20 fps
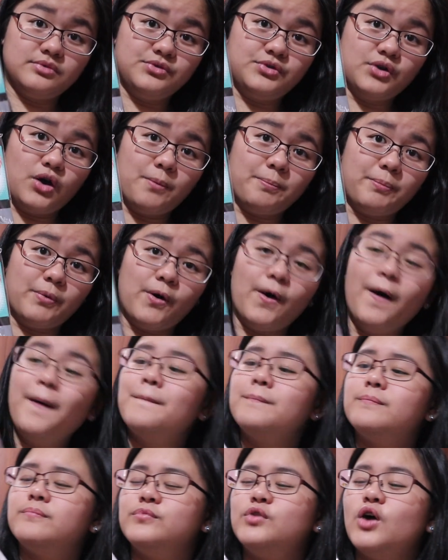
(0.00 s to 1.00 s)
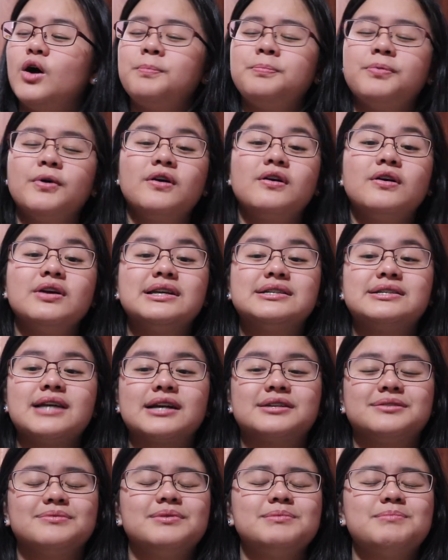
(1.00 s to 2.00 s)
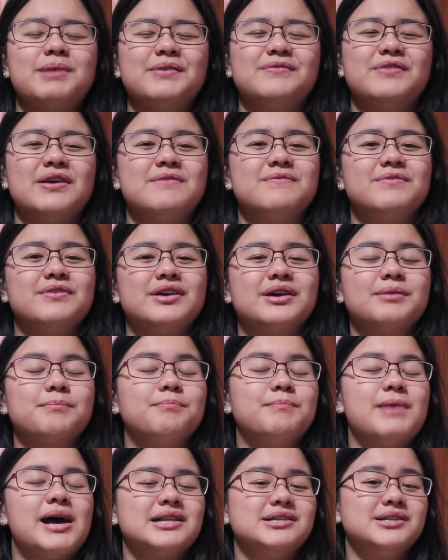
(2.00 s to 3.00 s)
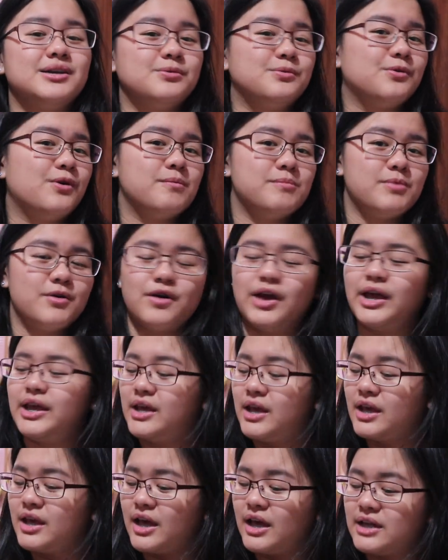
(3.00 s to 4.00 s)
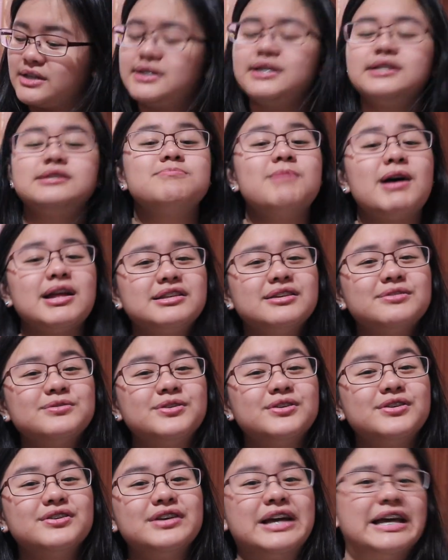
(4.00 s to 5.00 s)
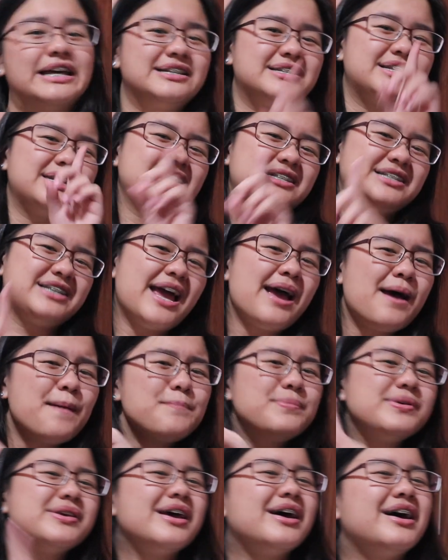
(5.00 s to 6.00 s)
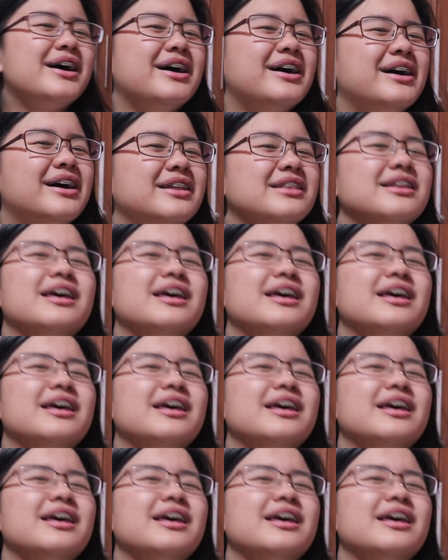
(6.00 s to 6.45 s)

Dopo. Dopo is actually my favorite Matenuo boy. And since Matenuo is the champion,